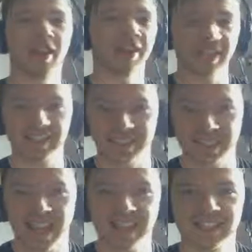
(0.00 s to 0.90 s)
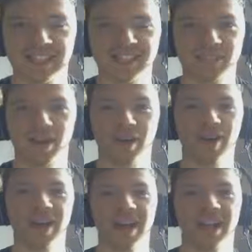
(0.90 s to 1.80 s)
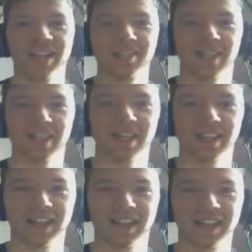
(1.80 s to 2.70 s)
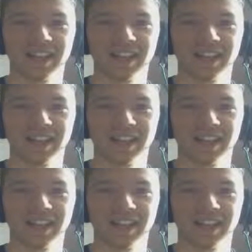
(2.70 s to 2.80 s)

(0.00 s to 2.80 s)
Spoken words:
I think it's his auntie as well, and he's about like,